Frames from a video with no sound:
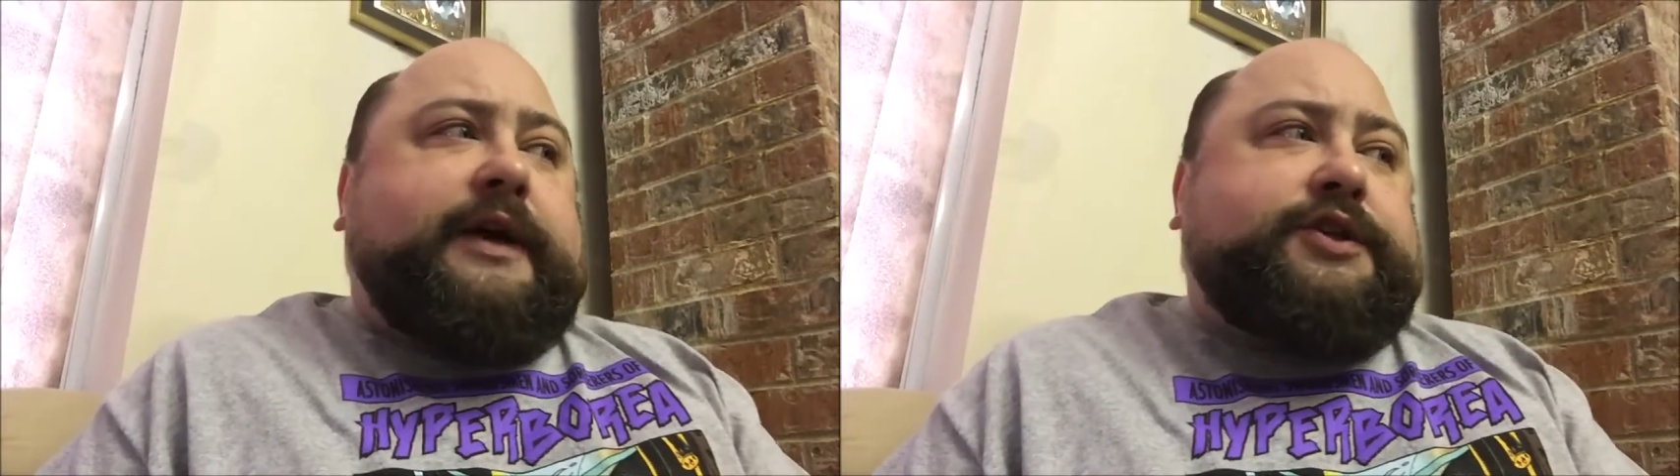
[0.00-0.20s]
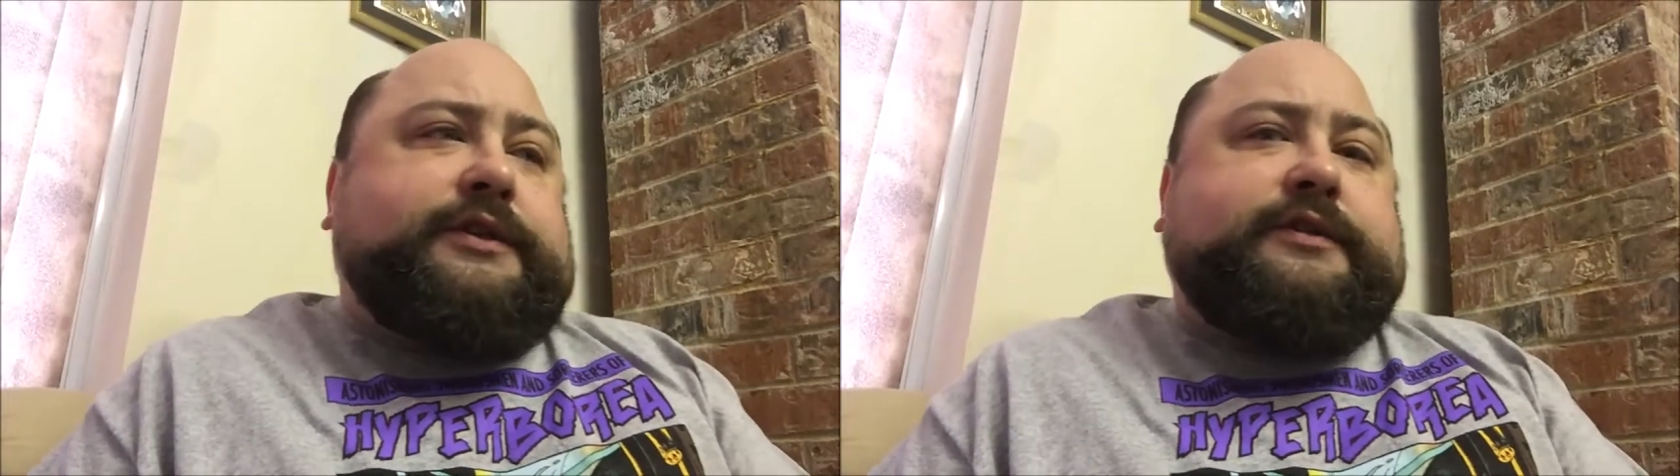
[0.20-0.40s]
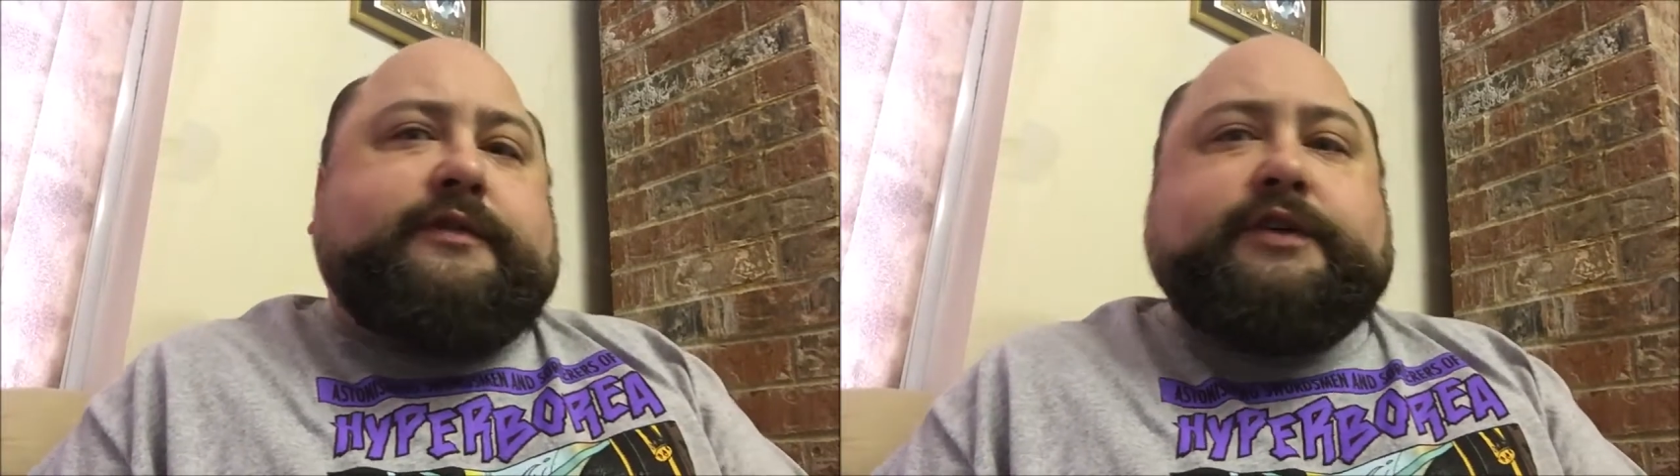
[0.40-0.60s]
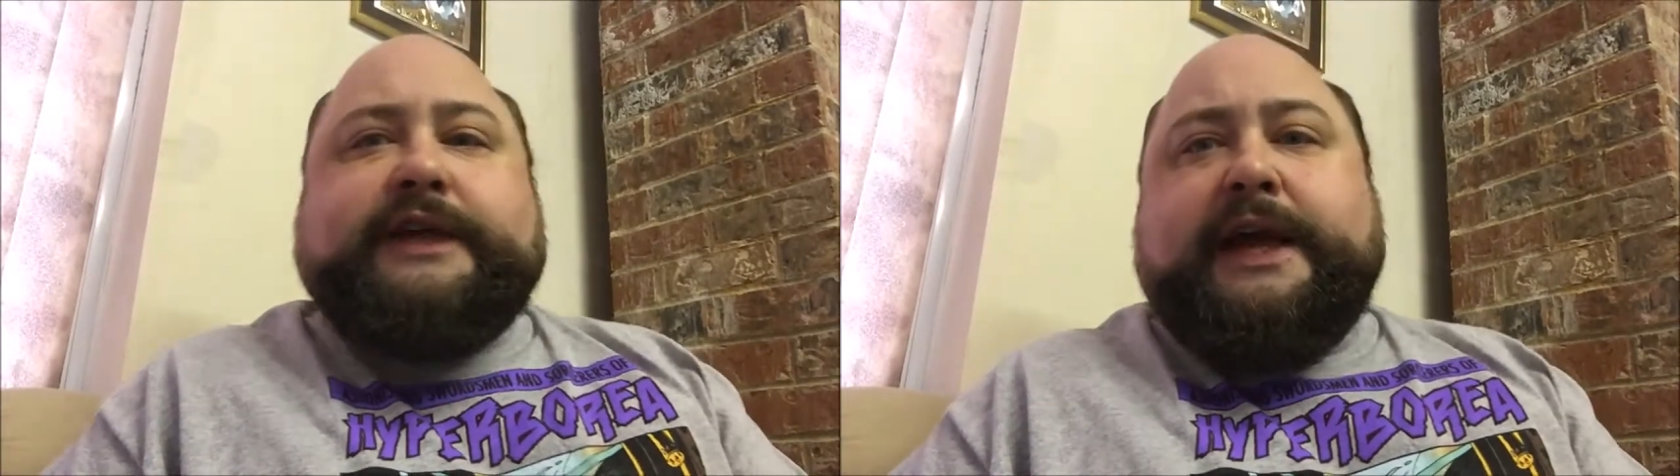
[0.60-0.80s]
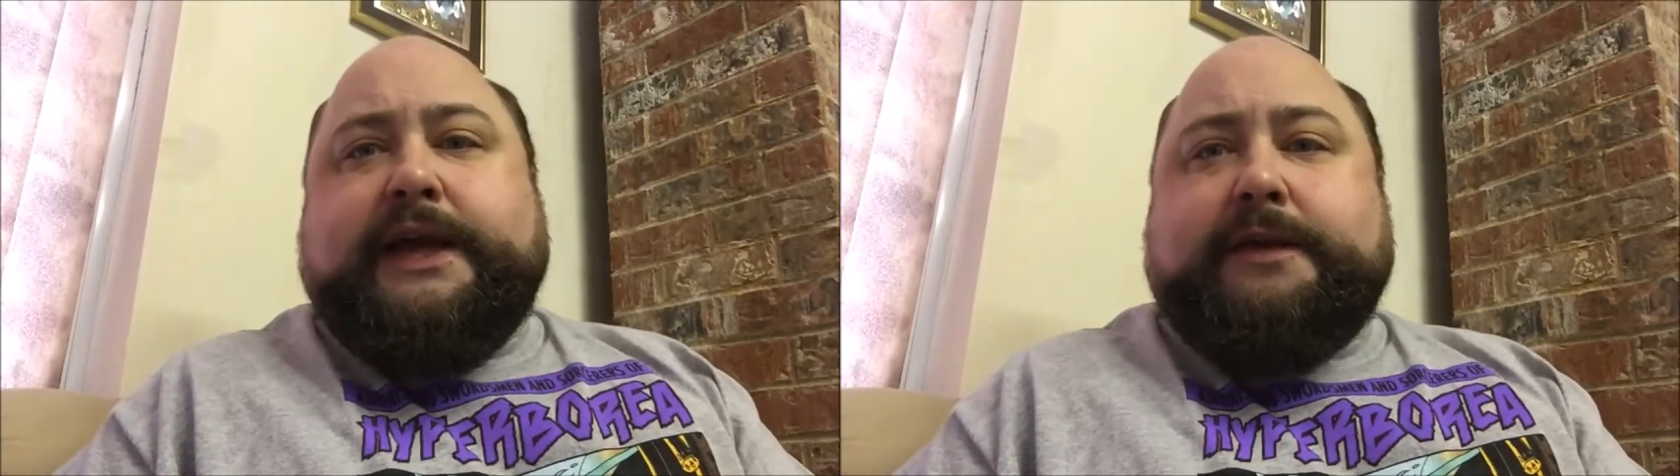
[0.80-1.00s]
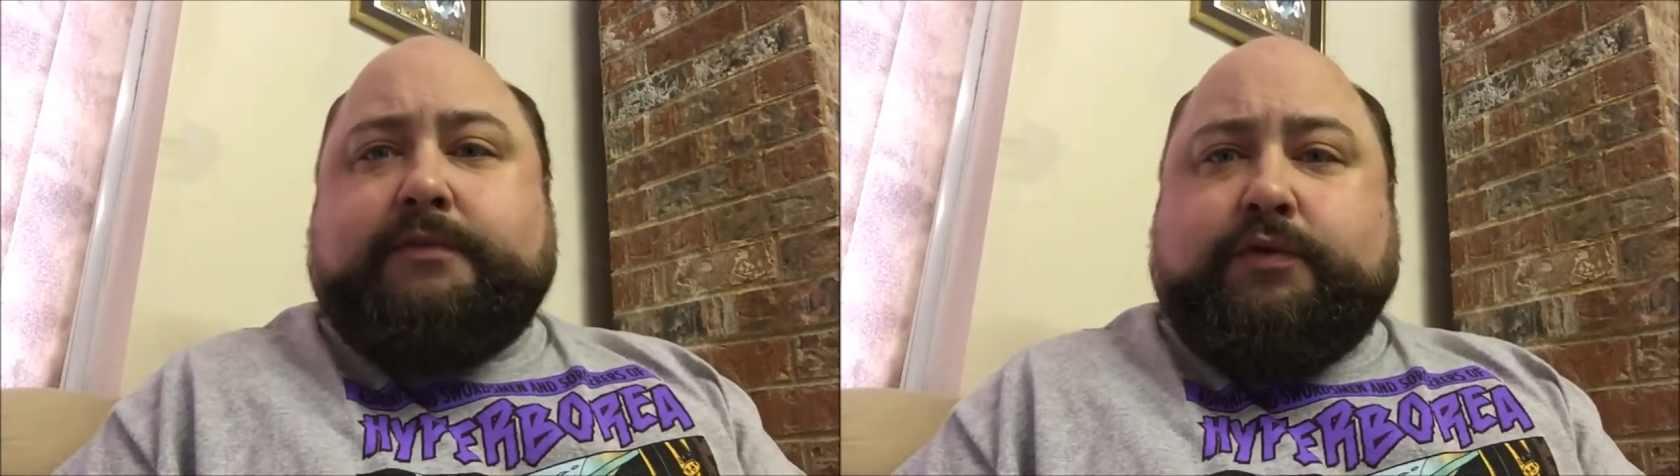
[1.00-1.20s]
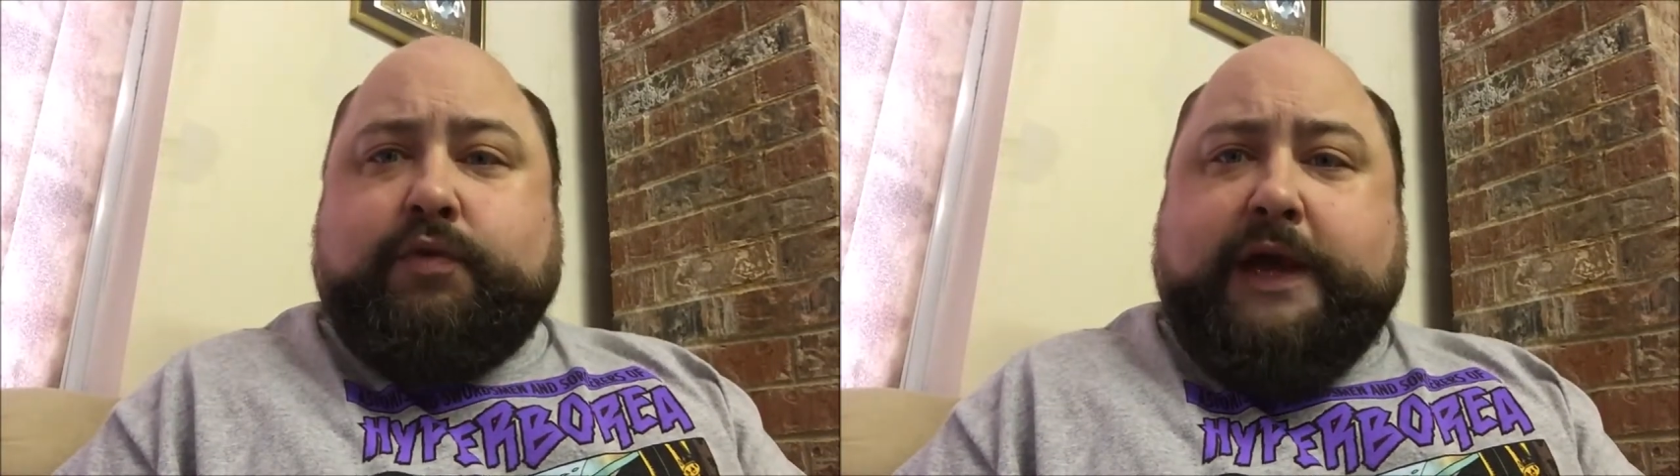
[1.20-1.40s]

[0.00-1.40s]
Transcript: versions of the game,